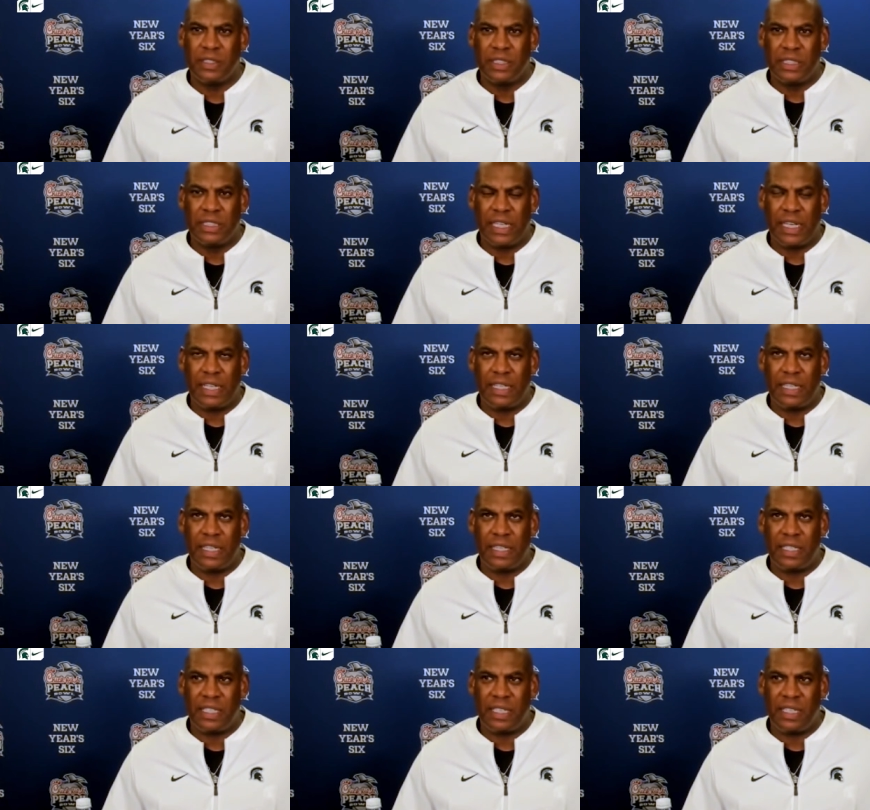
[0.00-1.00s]
and
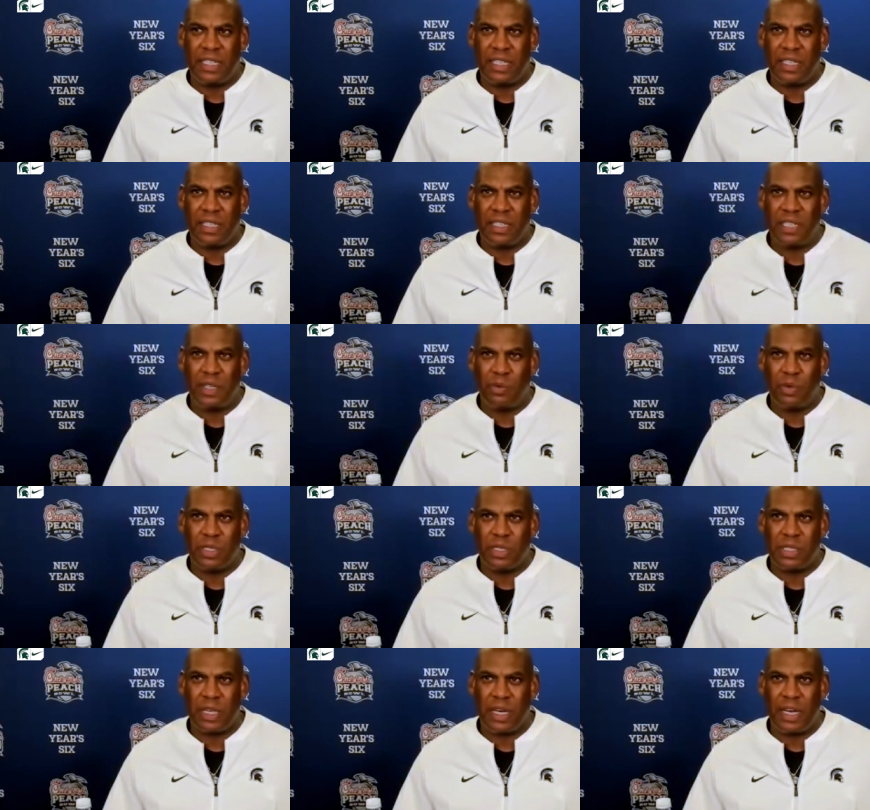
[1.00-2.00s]
that the, he
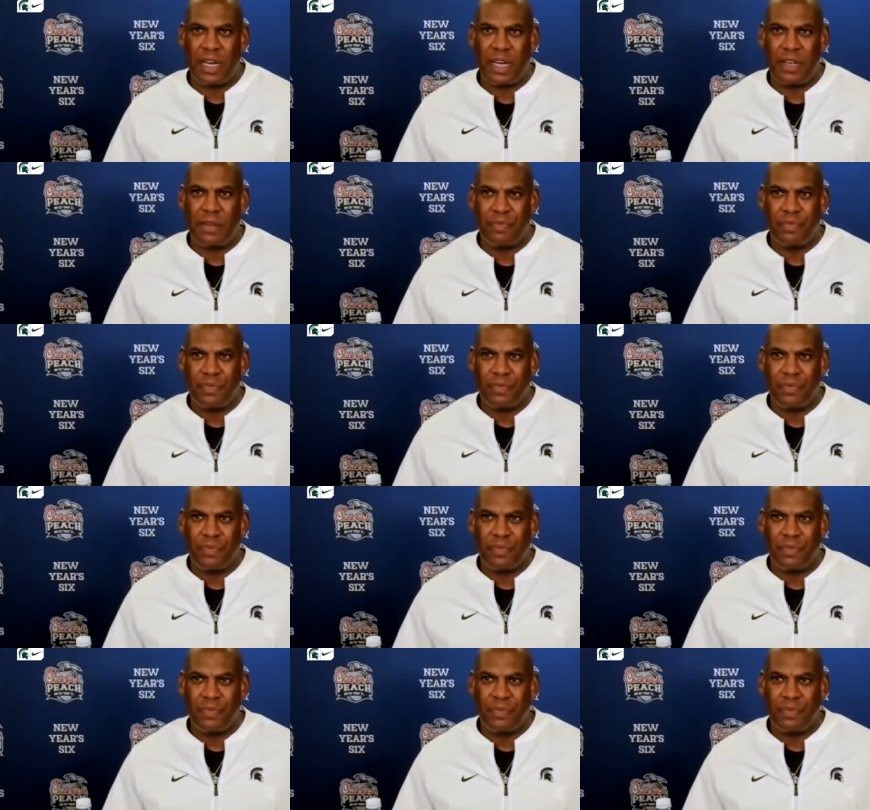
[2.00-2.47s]
was, uh,